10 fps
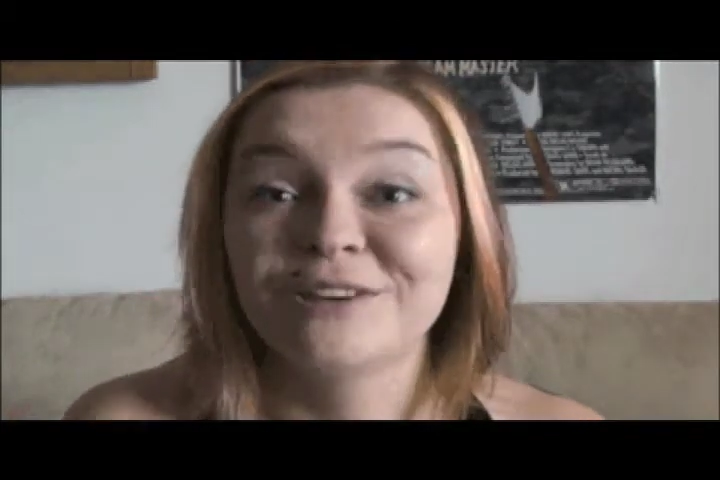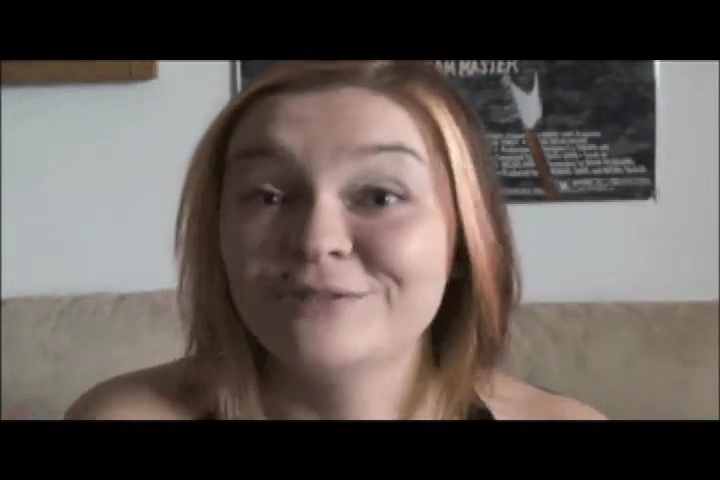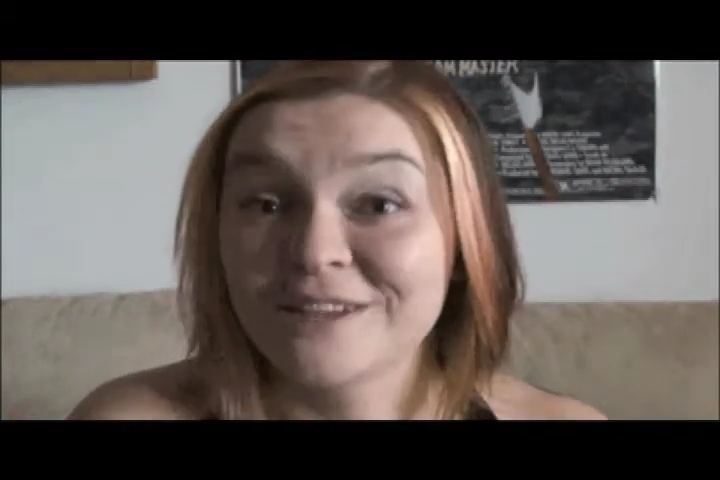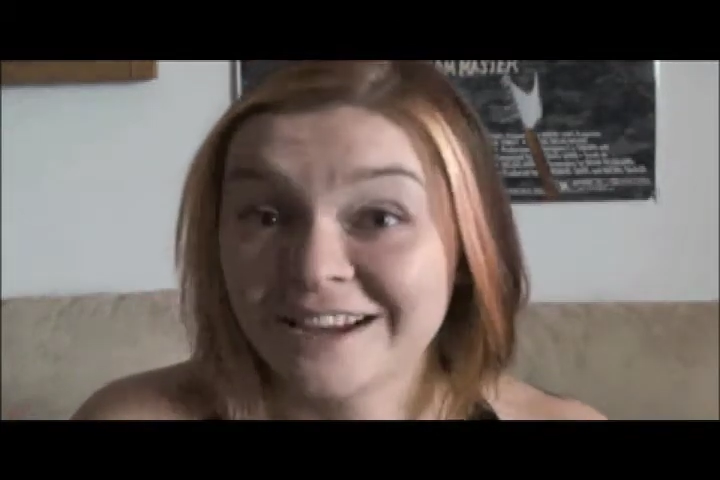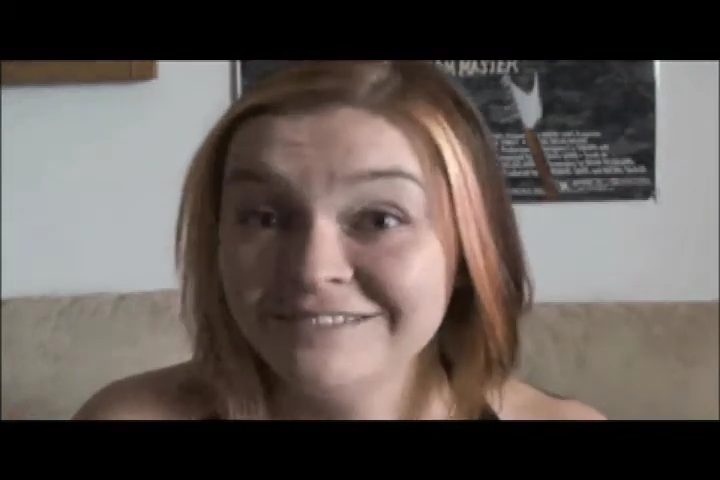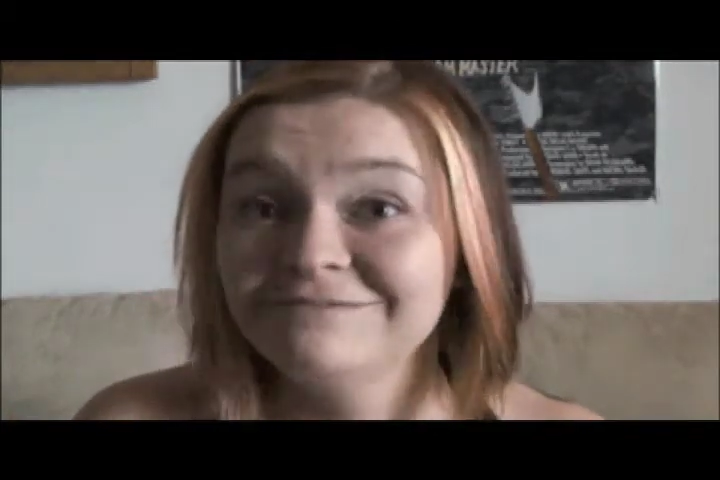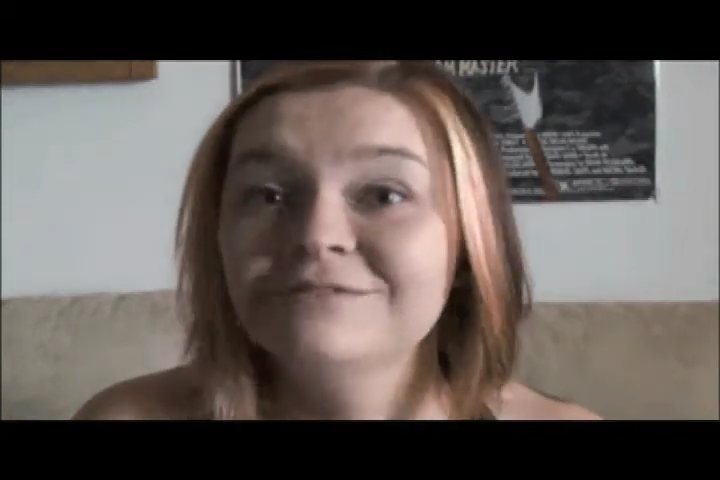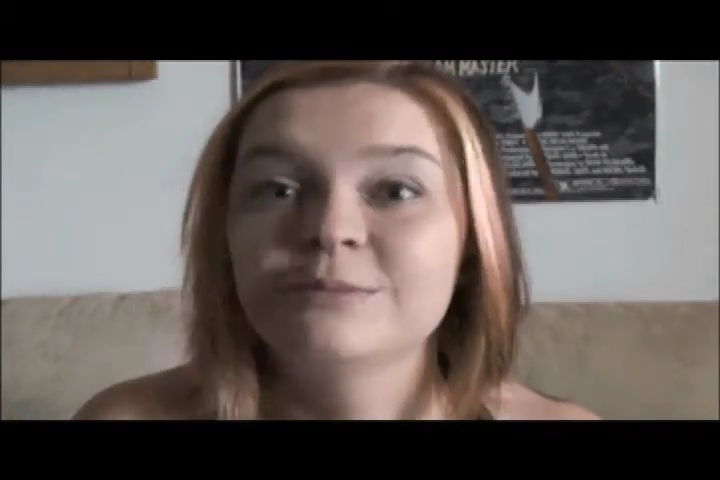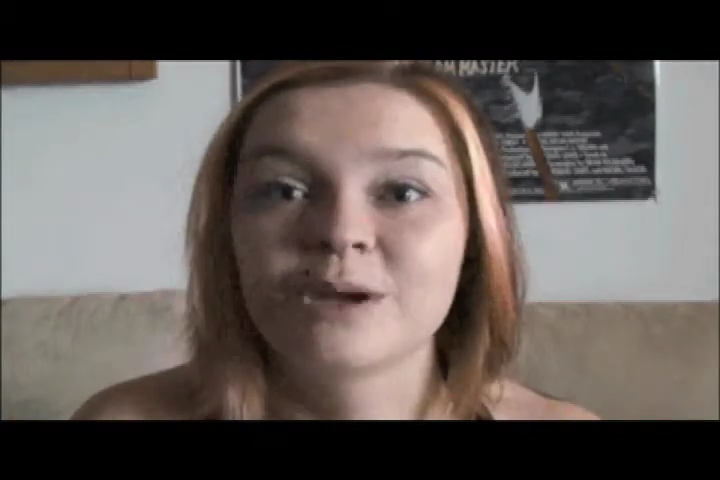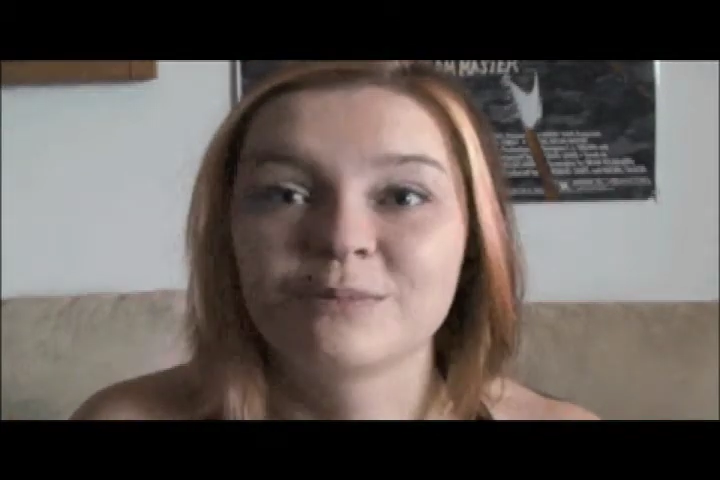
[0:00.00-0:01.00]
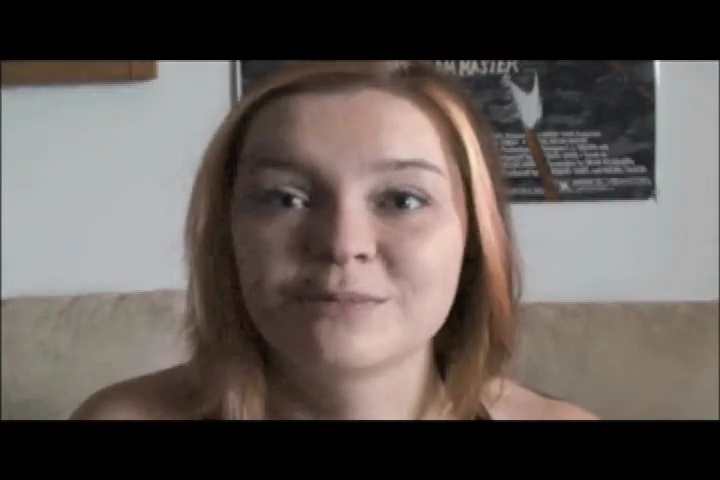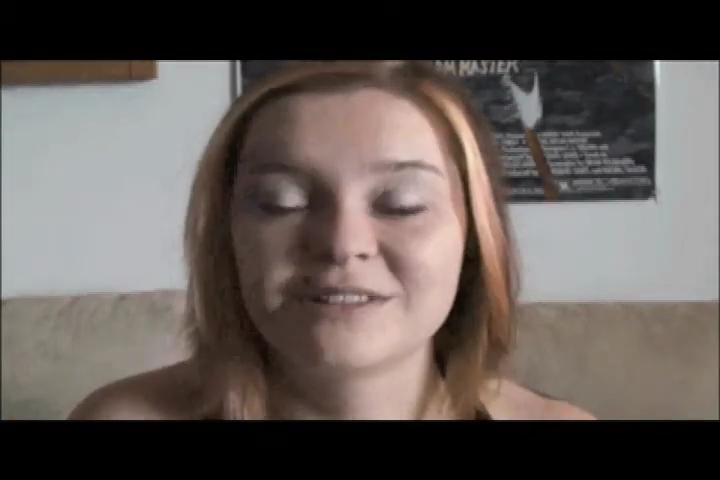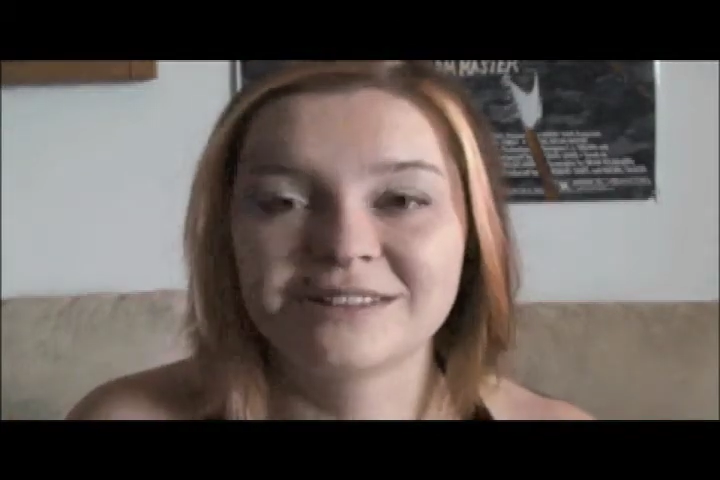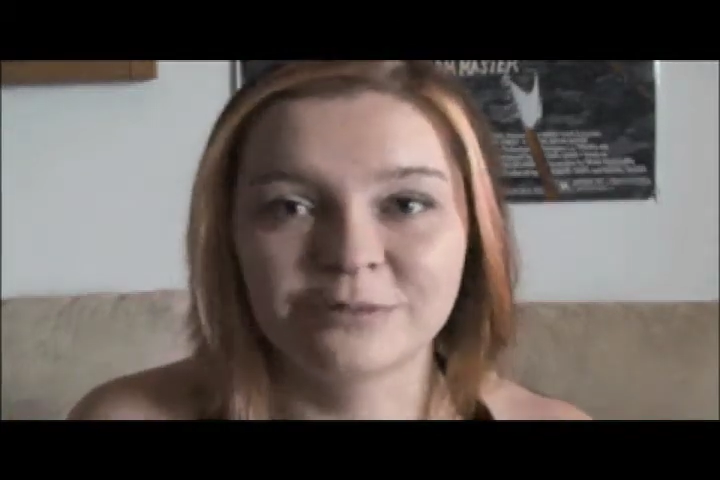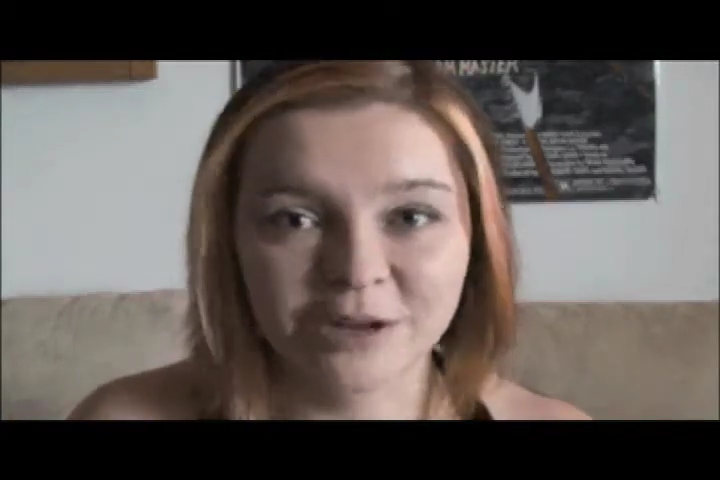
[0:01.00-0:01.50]
new dad. My mom
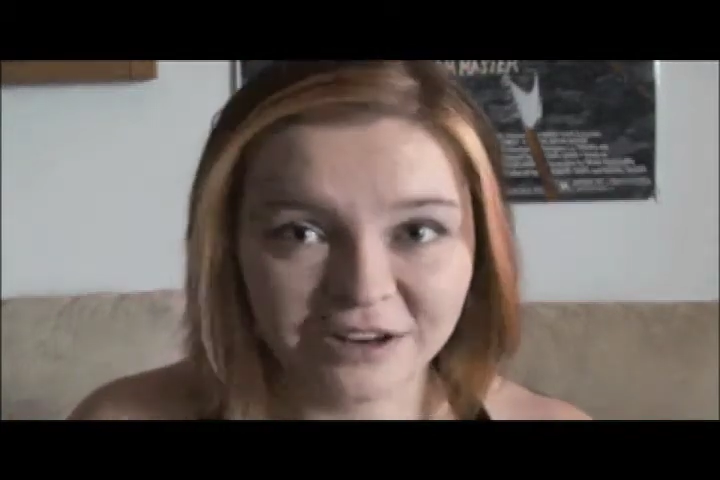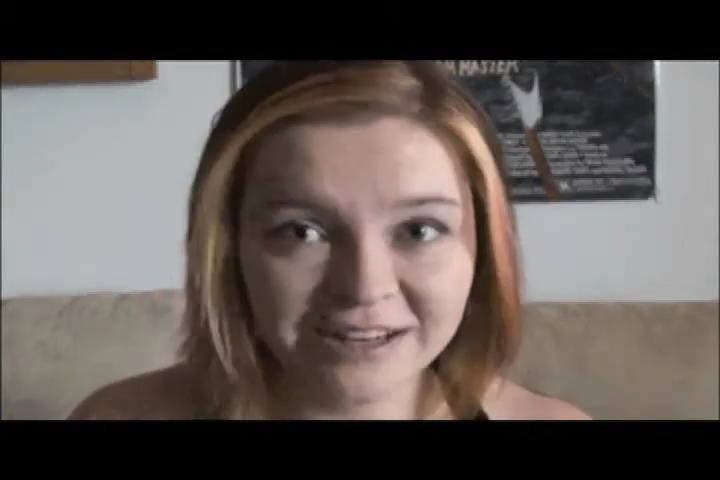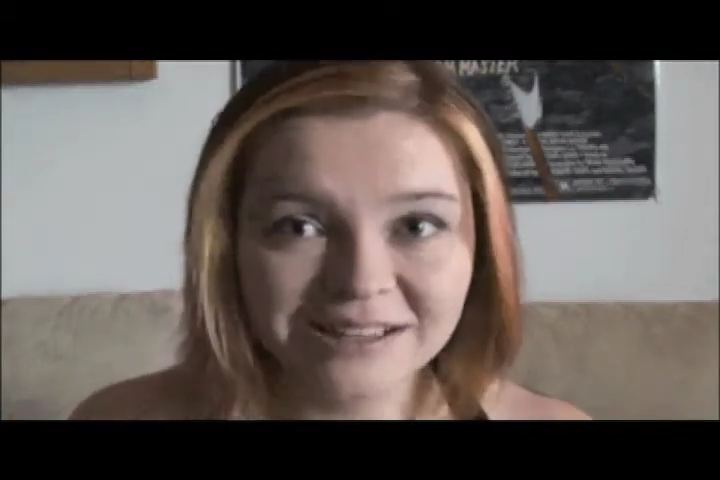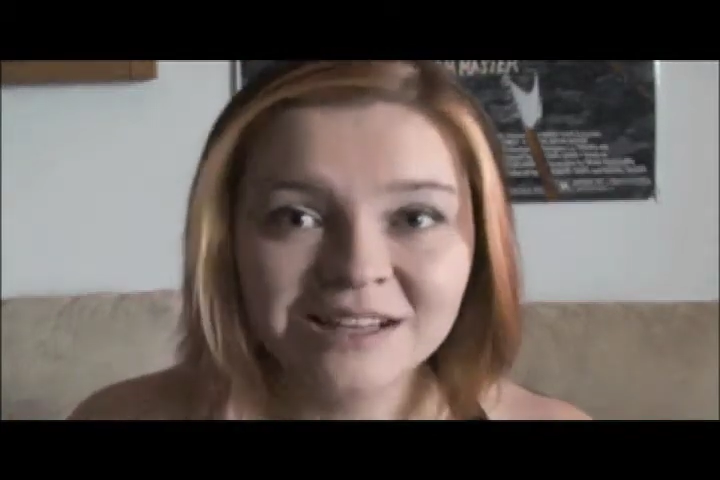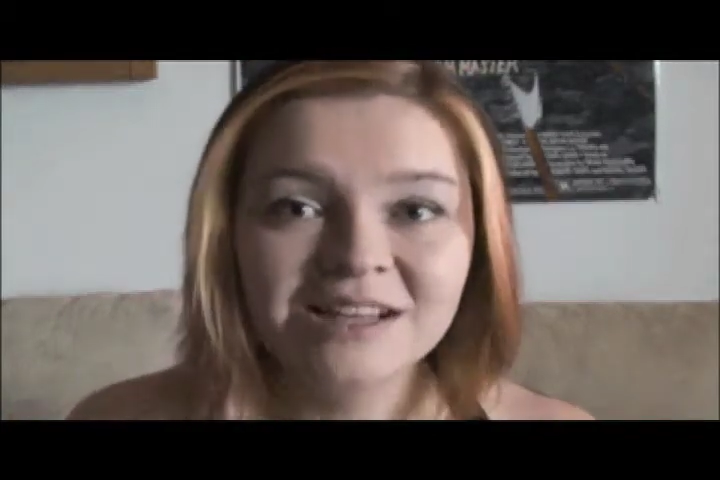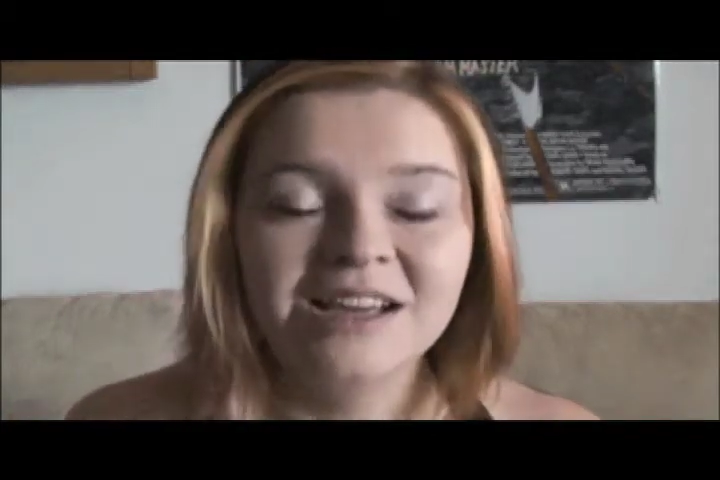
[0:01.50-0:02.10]
is now married.